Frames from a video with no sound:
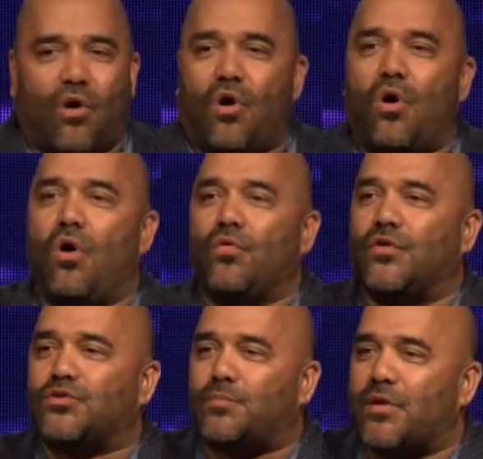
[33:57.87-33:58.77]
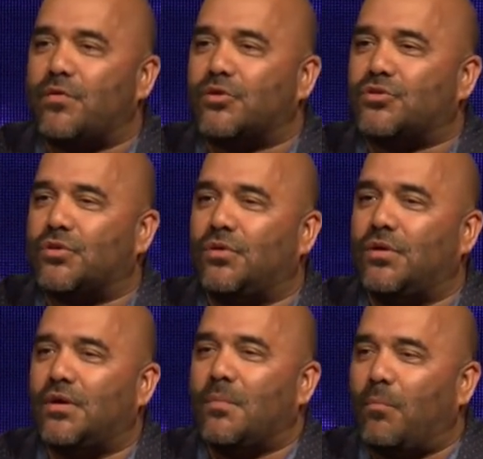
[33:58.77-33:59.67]
all the spiritual
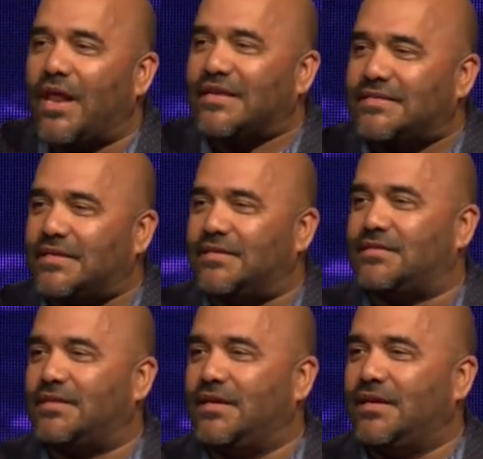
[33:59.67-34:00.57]
blessings